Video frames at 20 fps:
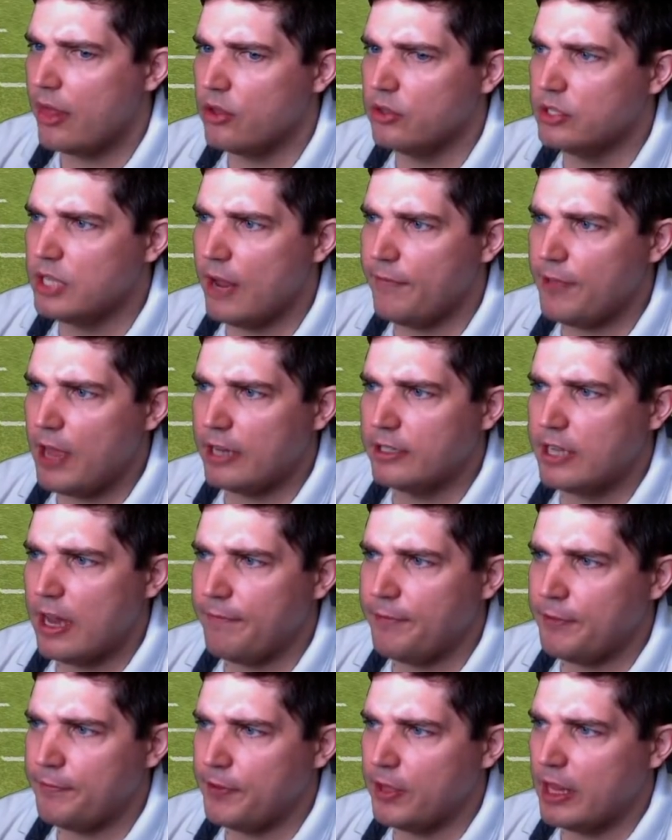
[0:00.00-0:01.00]
there's I
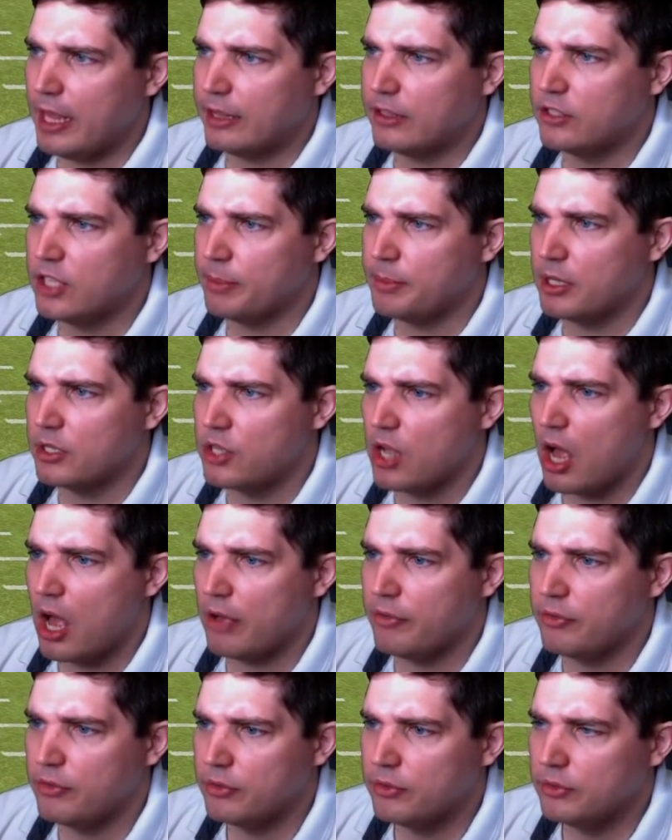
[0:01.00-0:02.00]
definitely feel like something's
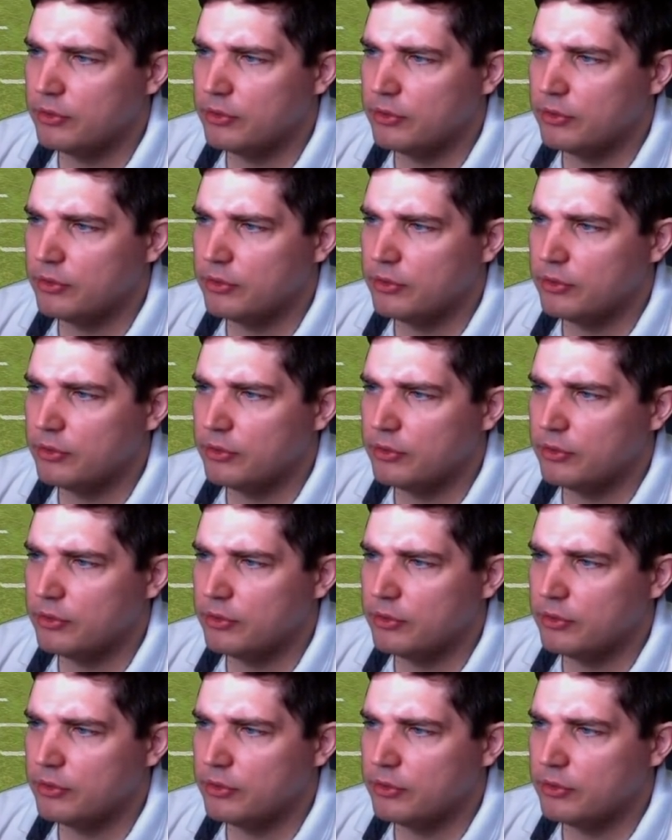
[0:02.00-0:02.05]
off.